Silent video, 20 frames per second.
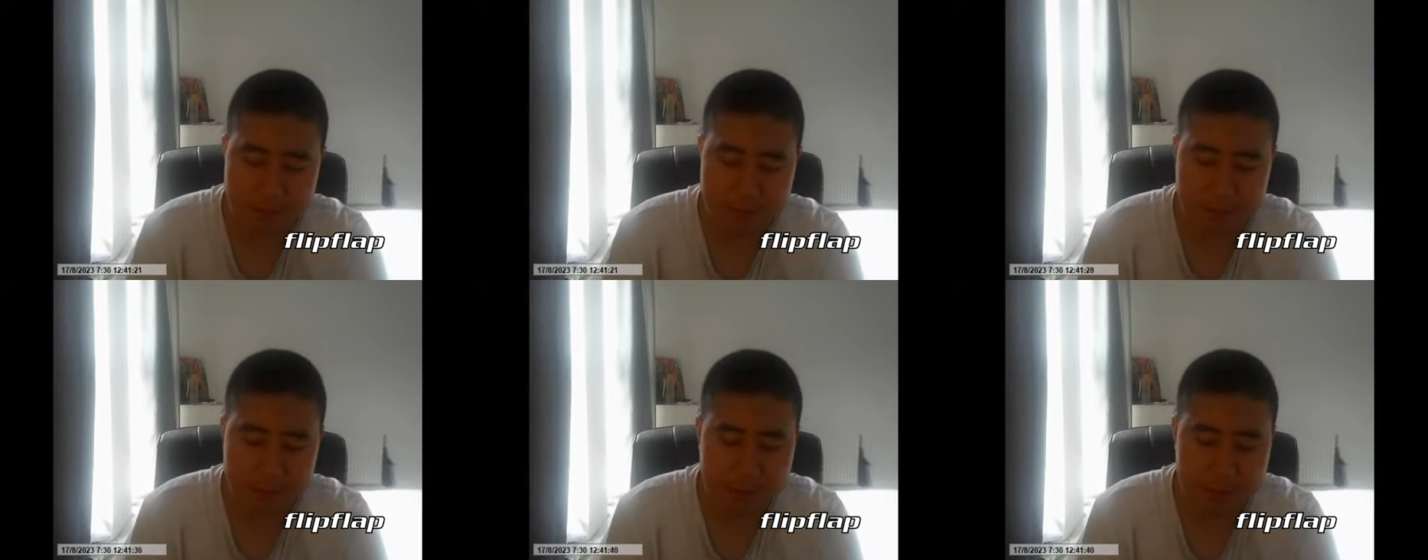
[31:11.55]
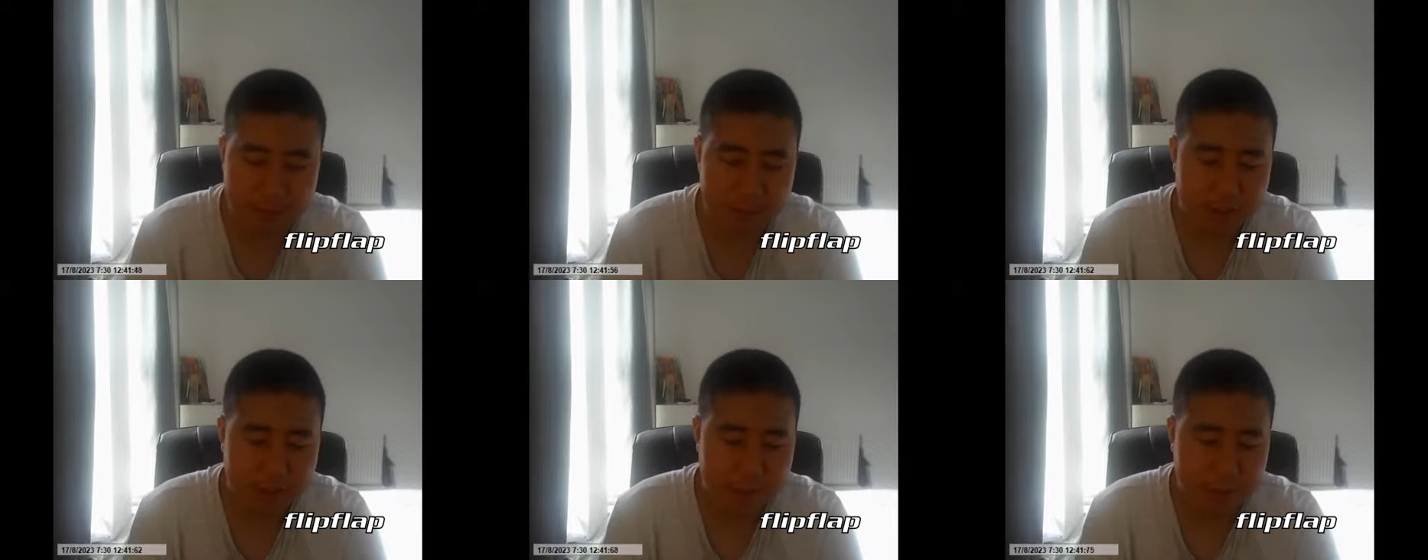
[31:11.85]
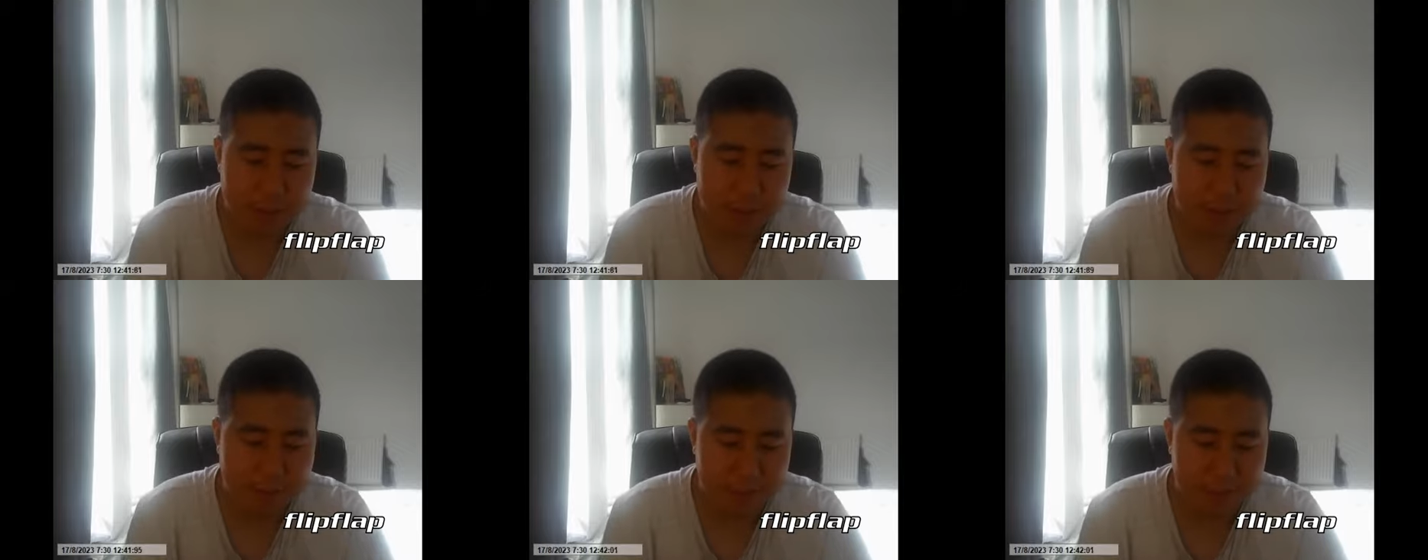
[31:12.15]
this many
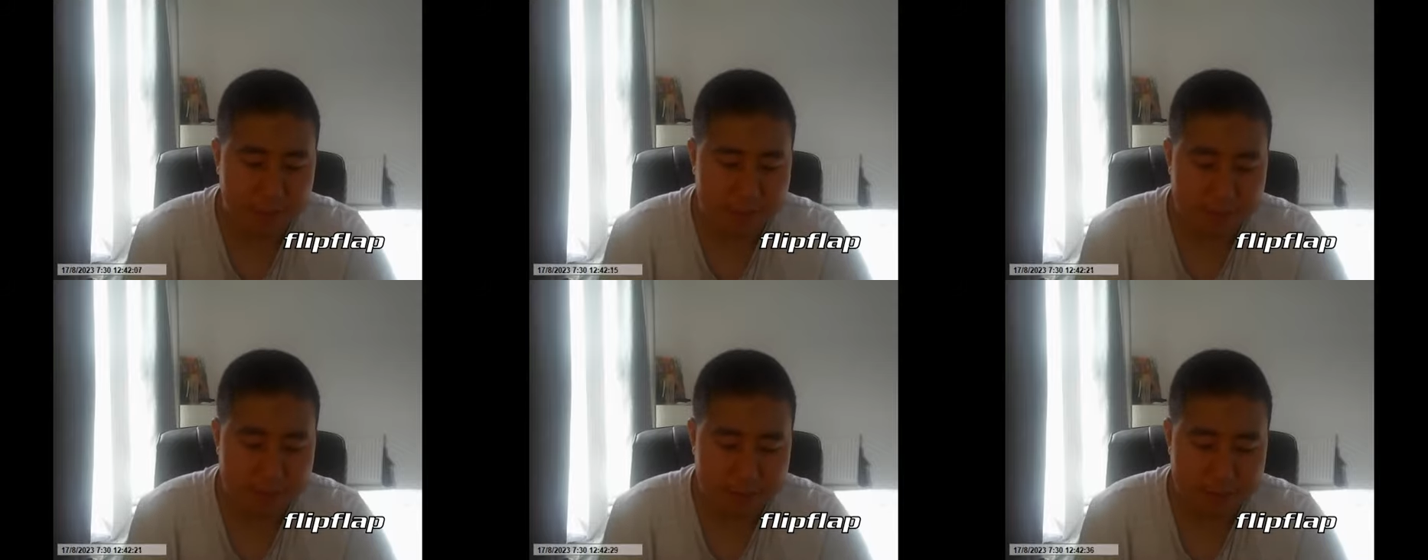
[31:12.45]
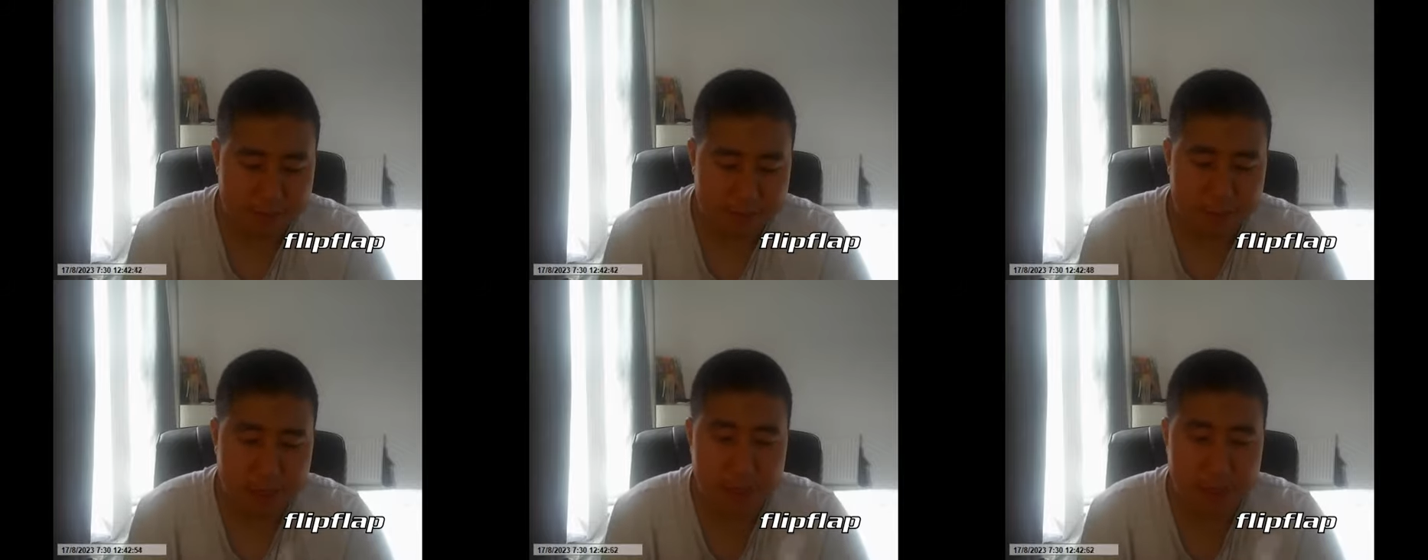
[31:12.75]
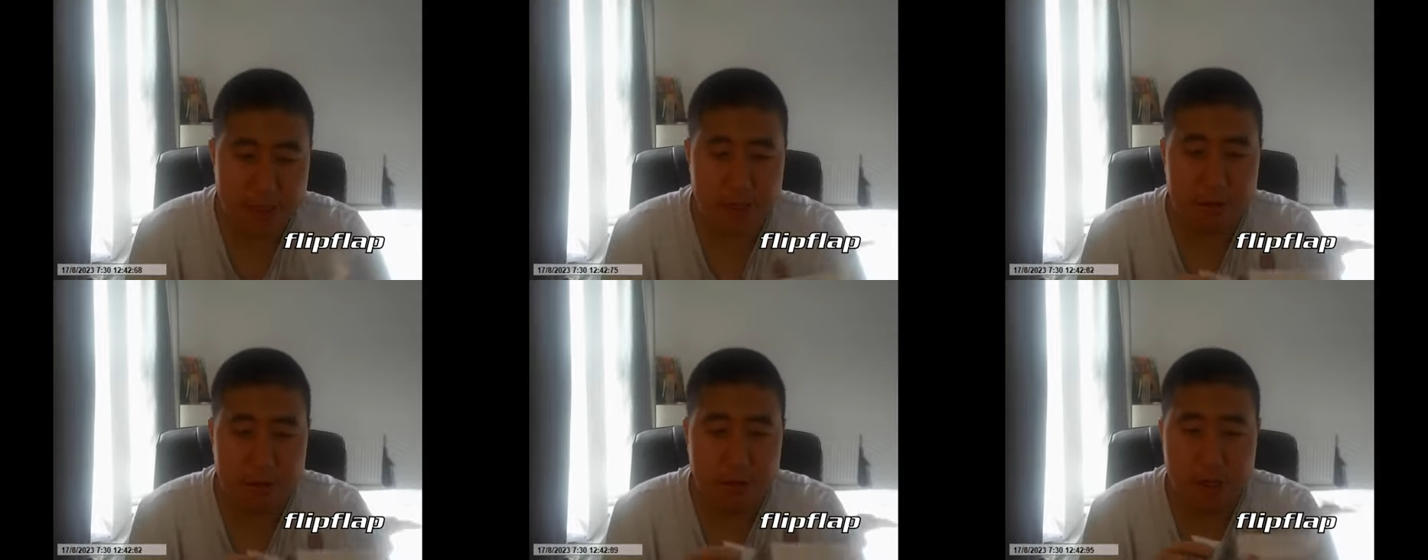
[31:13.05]
gulls,
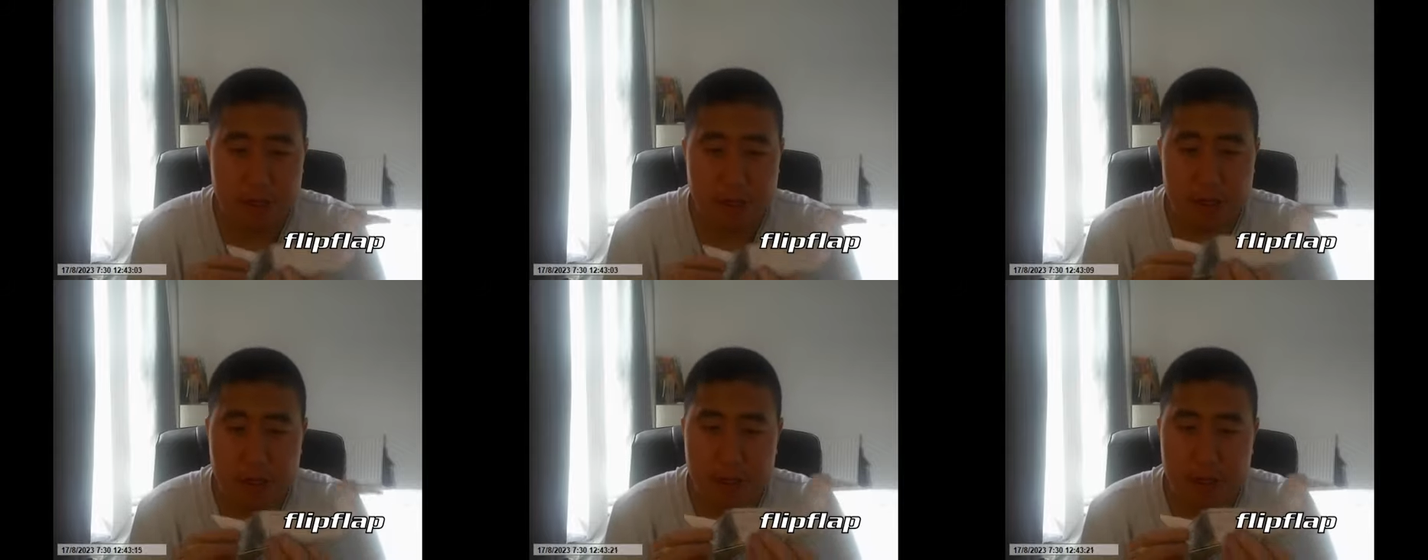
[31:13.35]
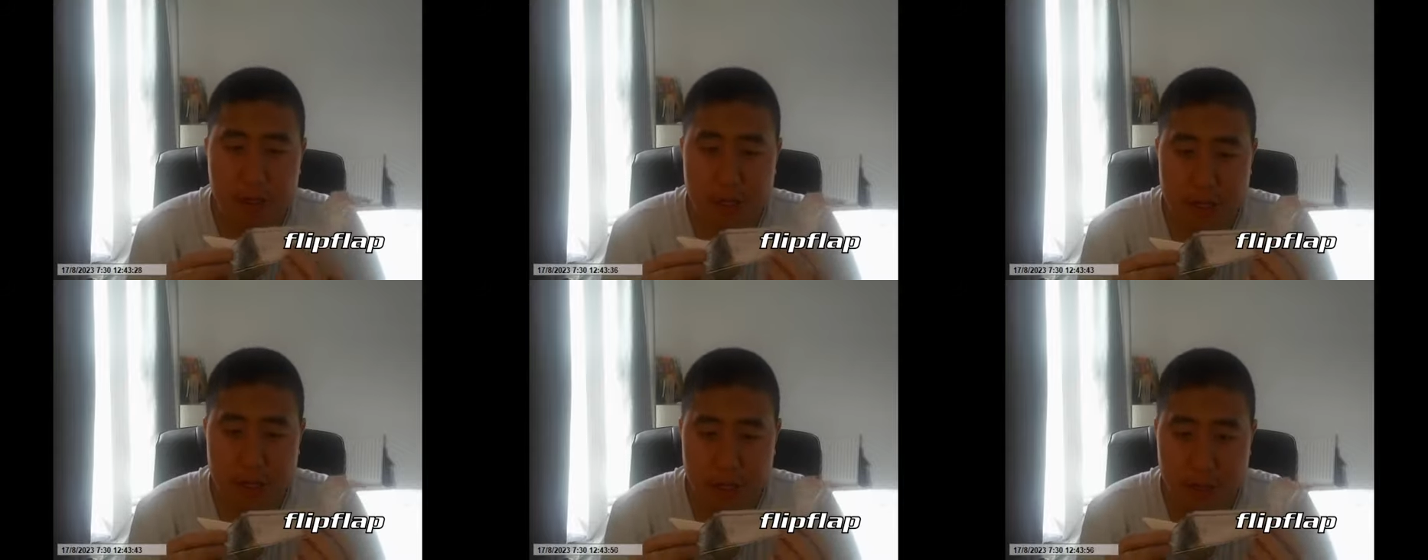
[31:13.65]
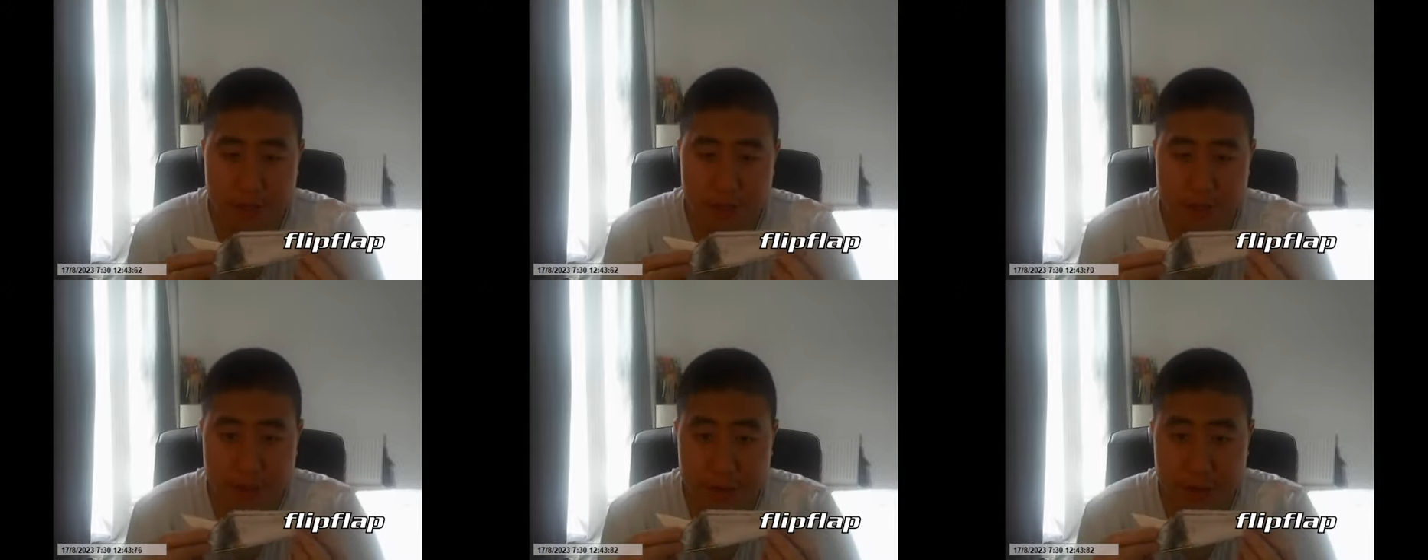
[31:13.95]
especially the black-headed
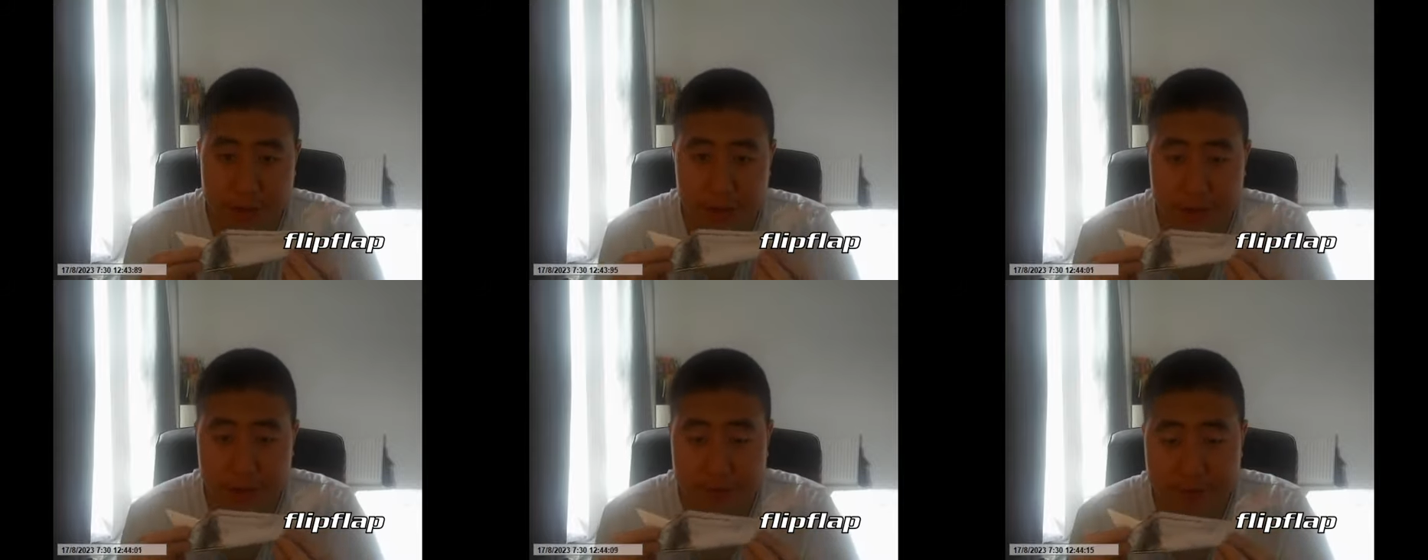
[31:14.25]
ones,